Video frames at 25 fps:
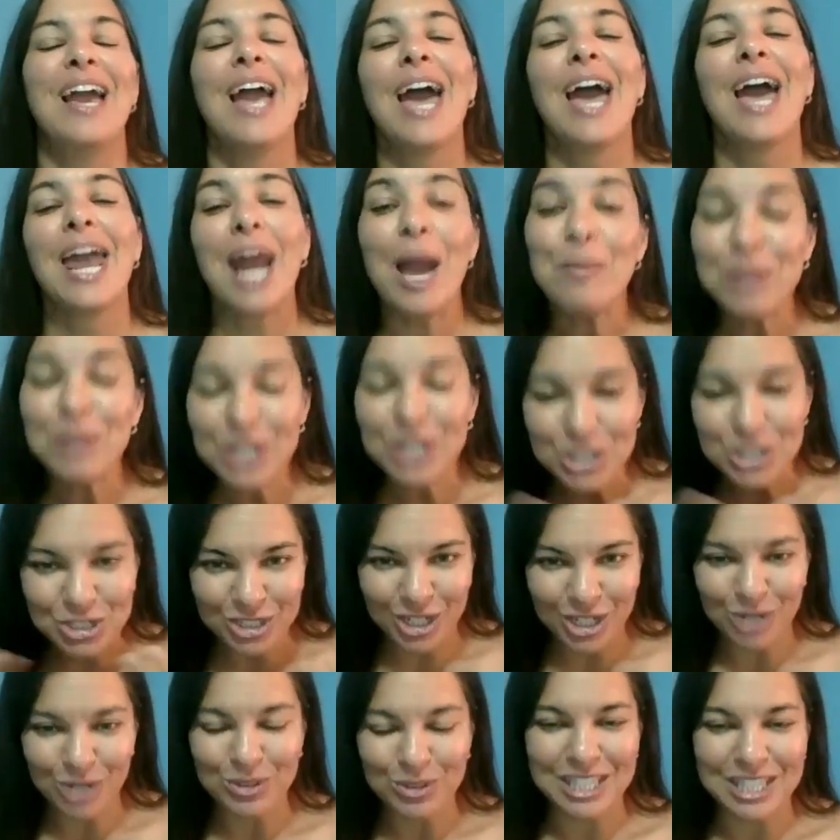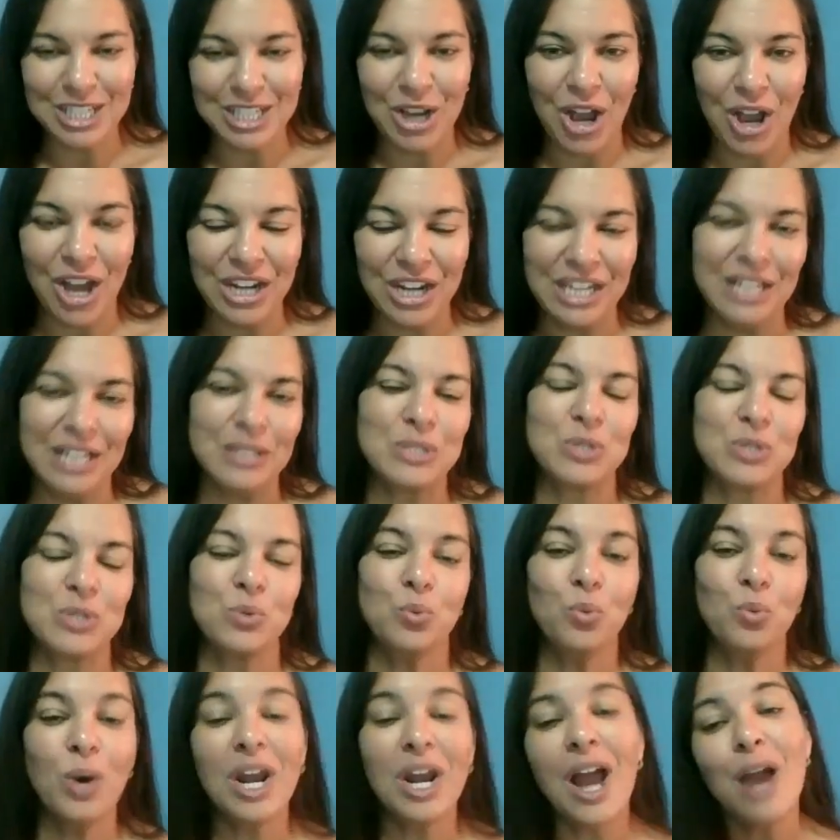And I'm going to share with the audience
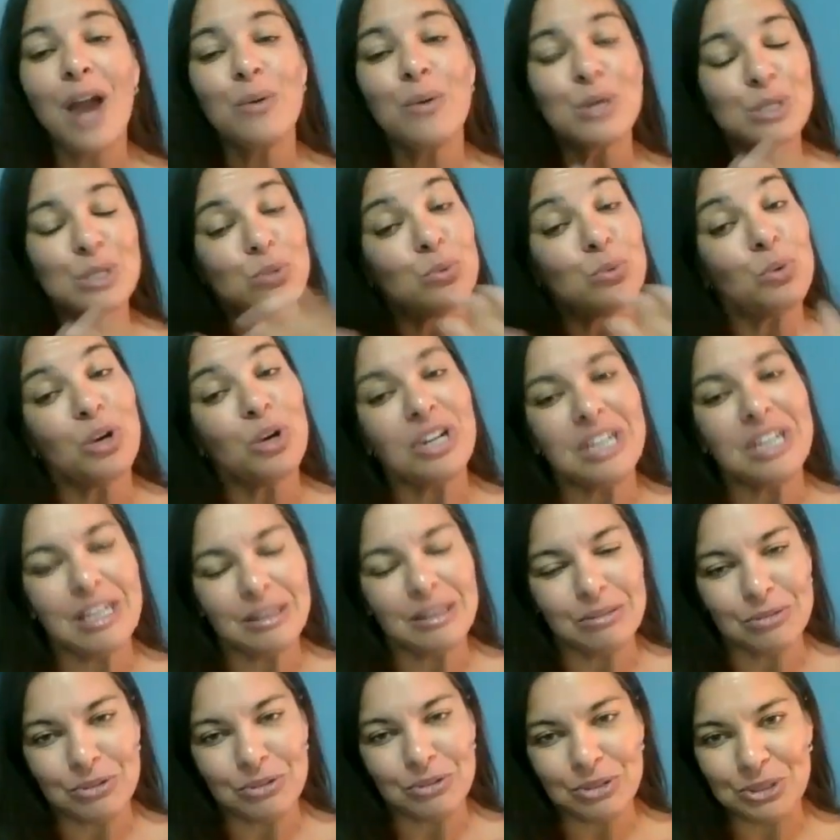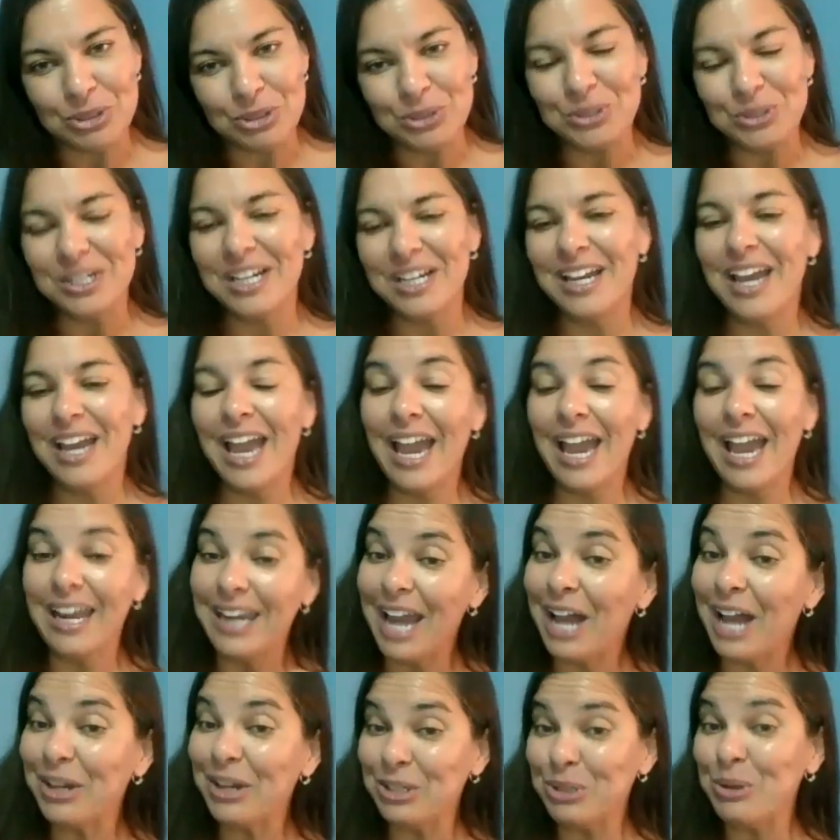what I was working through and
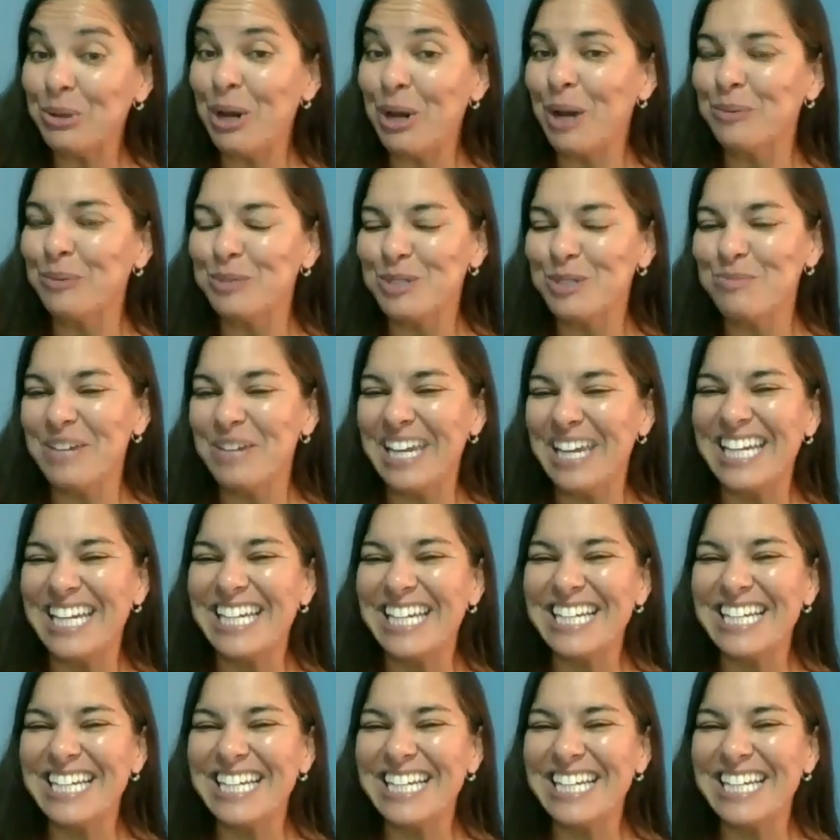how you helped me.